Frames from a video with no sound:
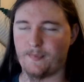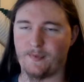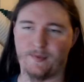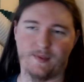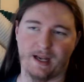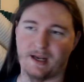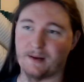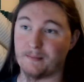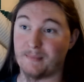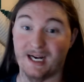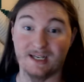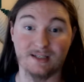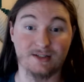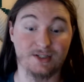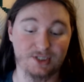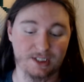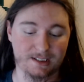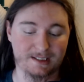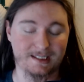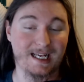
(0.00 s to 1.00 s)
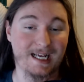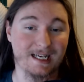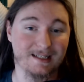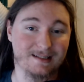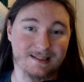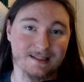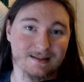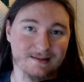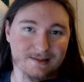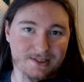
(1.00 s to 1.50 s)
can buy their Just
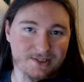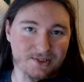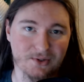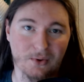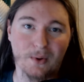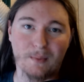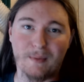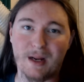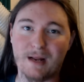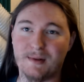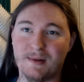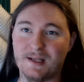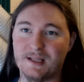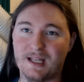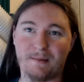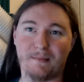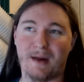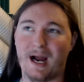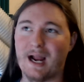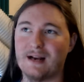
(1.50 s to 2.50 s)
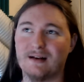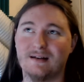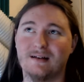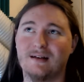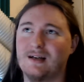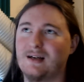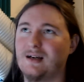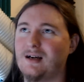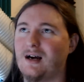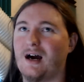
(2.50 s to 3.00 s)
Dances, or maybe they might
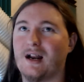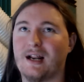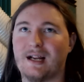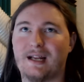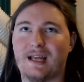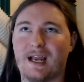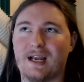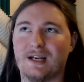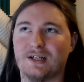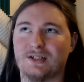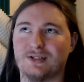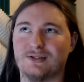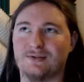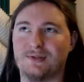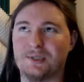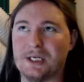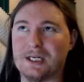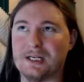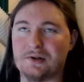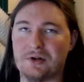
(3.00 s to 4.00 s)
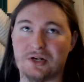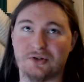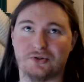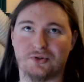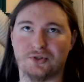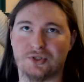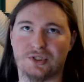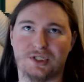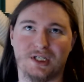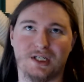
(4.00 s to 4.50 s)
on occasion get
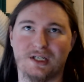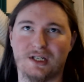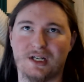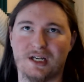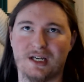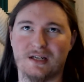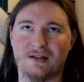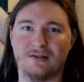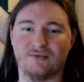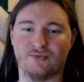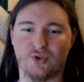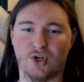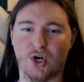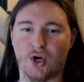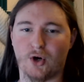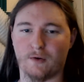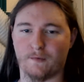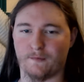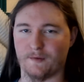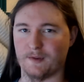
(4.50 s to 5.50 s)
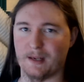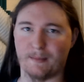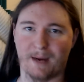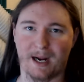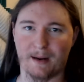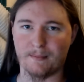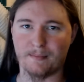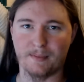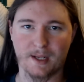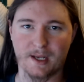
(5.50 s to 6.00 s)
interested in golf and they
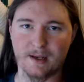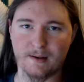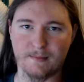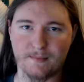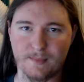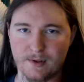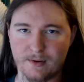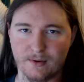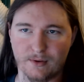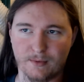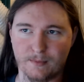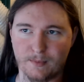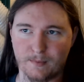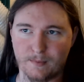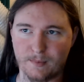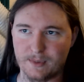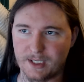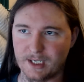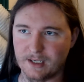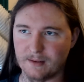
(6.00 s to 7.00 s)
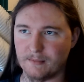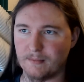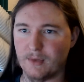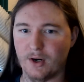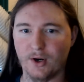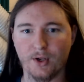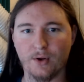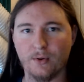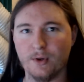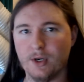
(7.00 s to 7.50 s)
might play, or get a
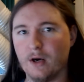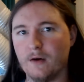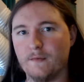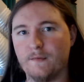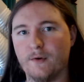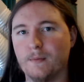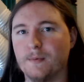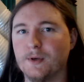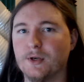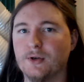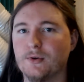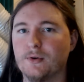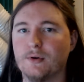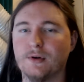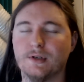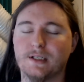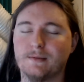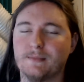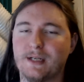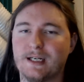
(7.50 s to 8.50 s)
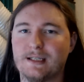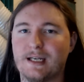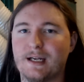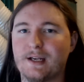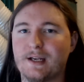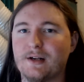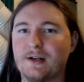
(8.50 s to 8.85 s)
Mario Golf Open Tour or something like that,